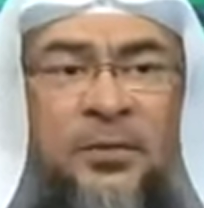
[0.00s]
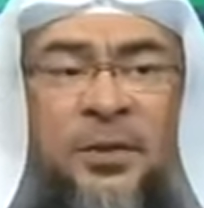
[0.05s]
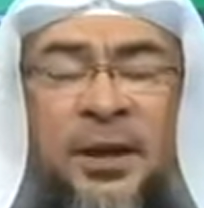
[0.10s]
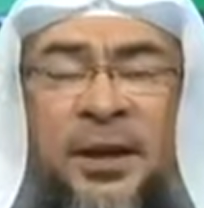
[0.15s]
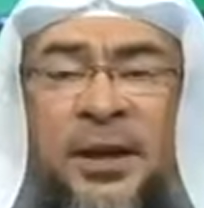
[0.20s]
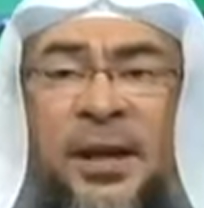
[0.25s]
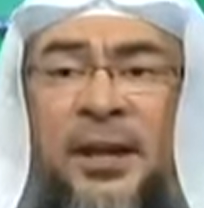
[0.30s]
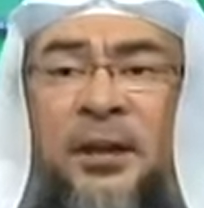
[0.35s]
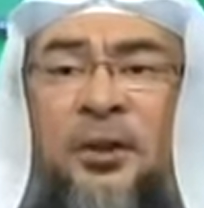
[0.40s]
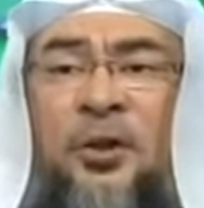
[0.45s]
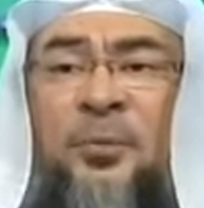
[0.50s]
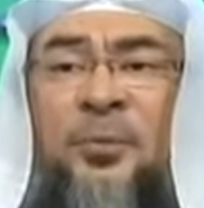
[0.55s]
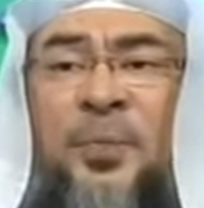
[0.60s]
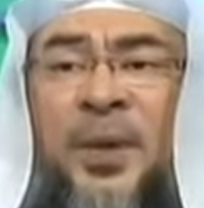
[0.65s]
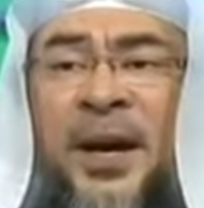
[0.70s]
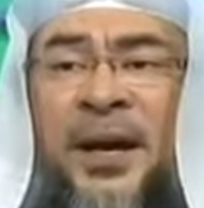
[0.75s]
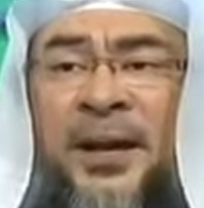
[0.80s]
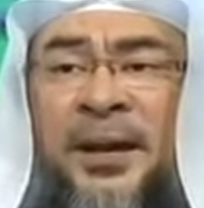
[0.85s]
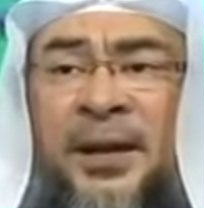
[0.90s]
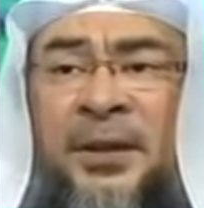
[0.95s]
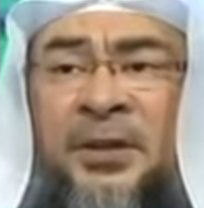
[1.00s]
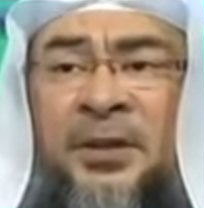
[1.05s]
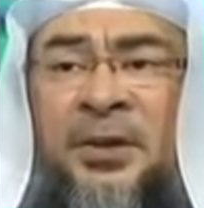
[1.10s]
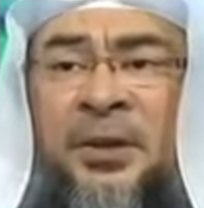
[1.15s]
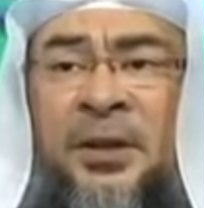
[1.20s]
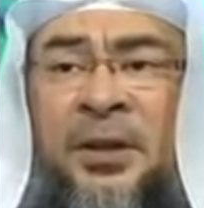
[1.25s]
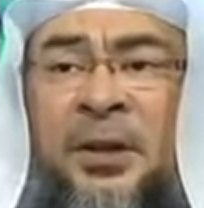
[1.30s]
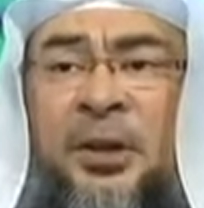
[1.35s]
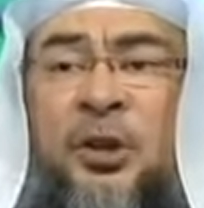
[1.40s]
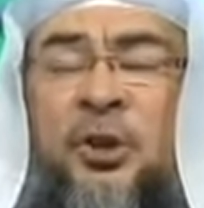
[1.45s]
one of the great
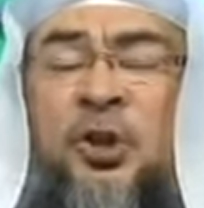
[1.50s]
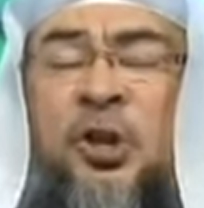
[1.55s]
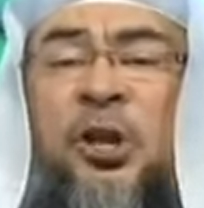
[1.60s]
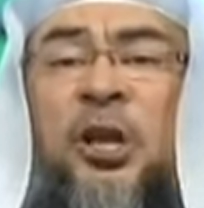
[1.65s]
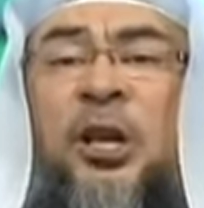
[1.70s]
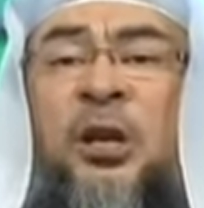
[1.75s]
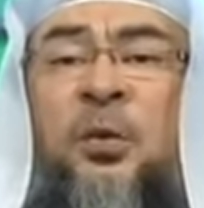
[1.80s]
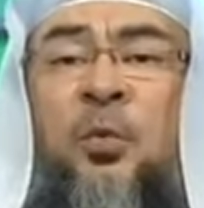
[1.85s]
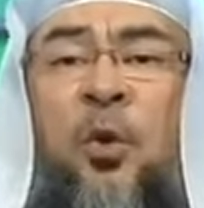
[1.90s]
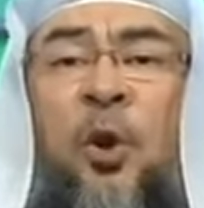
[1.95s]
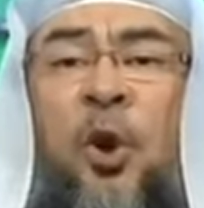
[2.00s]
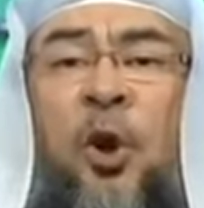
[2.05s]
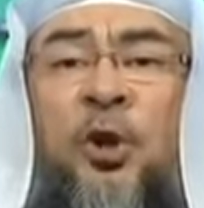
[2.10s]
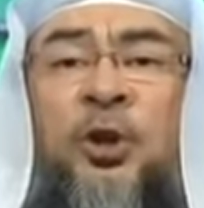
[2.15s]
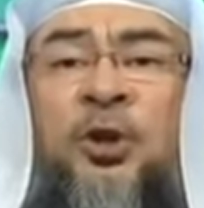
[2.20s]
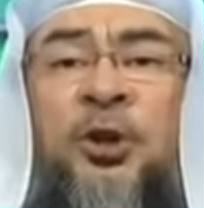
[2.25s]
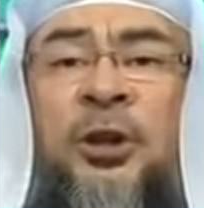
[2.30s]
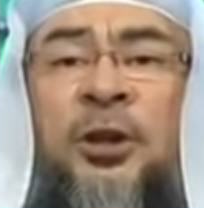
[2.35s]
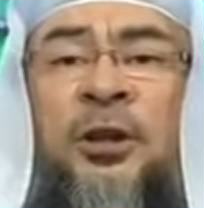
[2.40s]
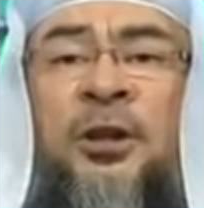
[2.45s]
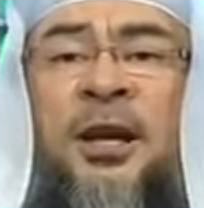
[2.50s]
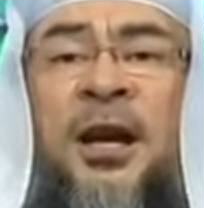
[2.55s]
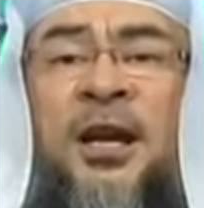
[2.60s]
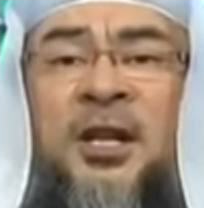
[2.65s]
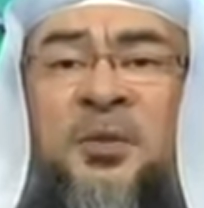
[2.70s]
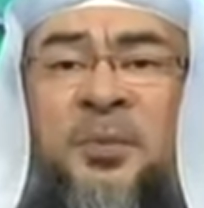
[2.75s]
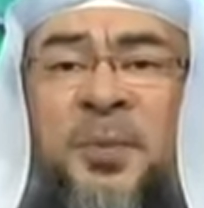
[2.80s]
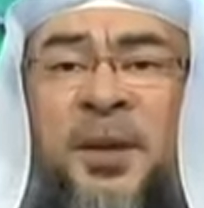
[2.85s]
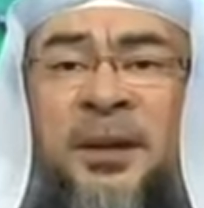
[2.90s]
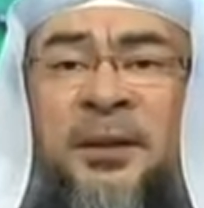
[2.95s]
companions, she washed her
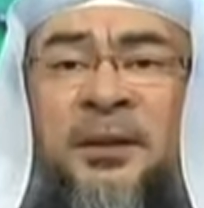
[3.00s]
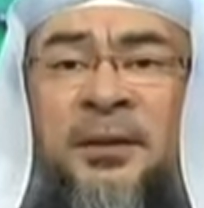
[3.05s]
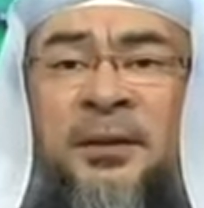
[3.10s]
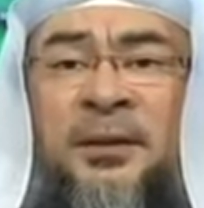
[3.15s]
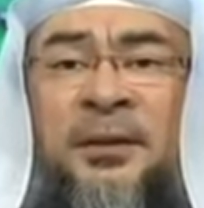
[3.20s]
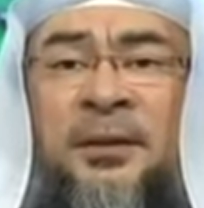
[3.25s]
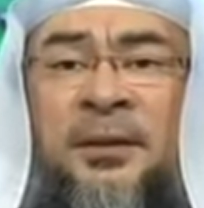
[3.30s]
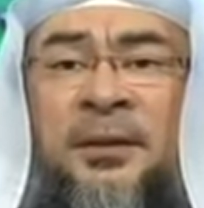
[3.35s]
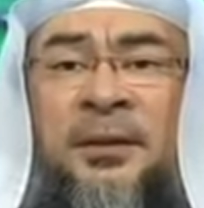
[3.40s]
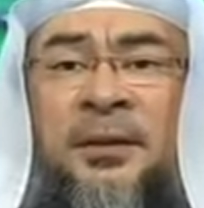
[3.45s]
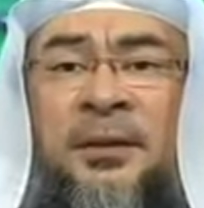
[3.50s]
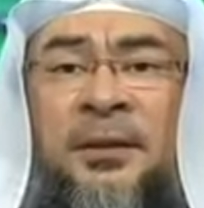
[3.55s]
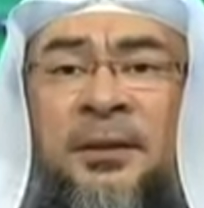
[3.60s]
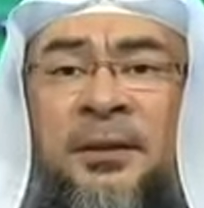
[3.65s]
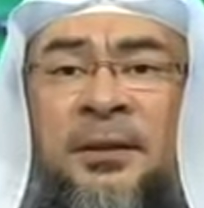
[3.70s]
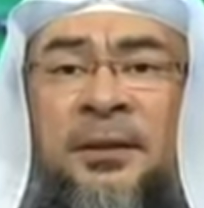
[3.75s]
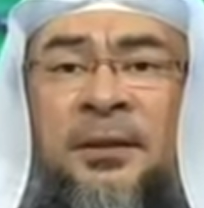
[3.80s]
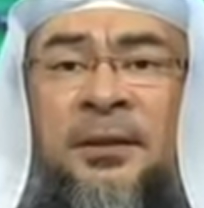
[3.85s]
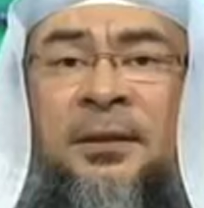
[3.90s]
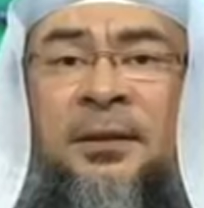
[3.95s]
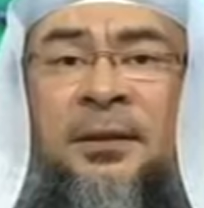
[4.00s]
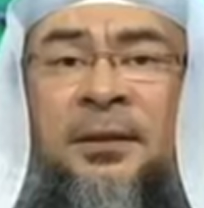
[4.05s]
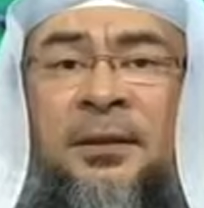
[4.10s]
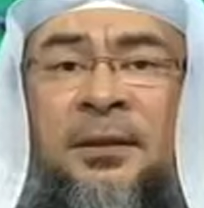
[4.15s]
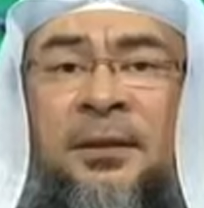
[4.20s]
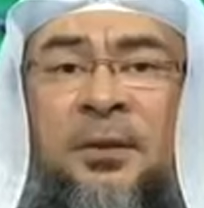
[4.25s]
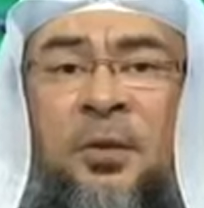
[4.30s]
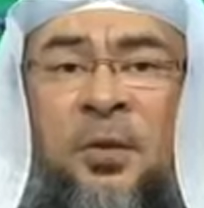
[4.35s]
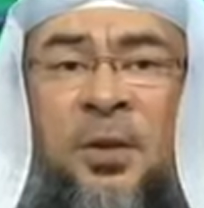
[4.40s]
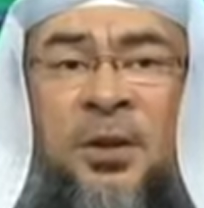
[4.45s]
husband.
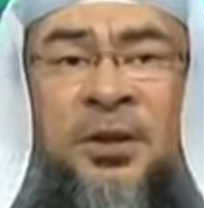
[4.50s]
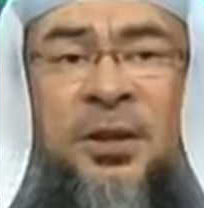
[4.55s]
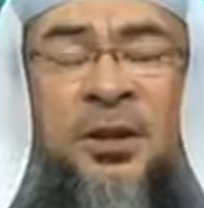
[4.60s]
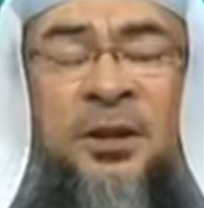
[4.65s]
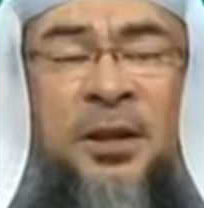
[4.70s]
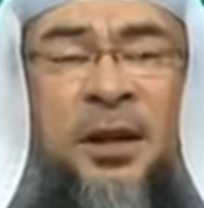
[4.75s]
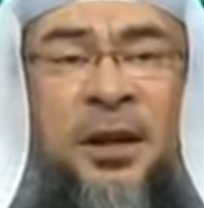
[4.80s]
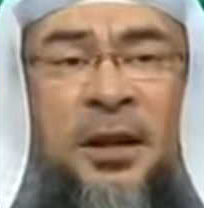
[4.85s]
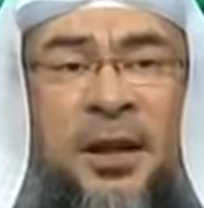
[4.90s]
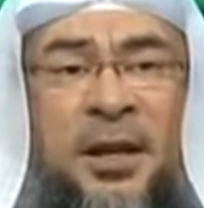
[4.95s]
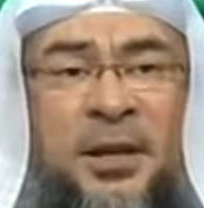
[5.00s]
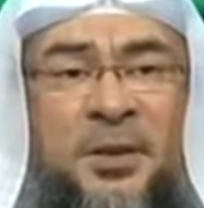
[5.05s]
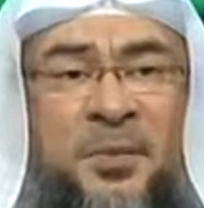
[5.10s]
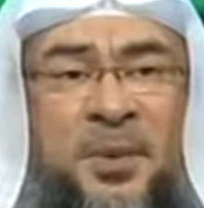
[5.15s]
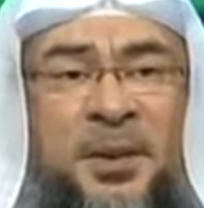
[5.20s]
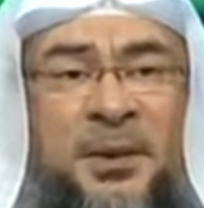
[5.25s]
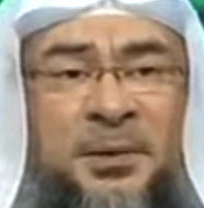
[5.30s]
Who was her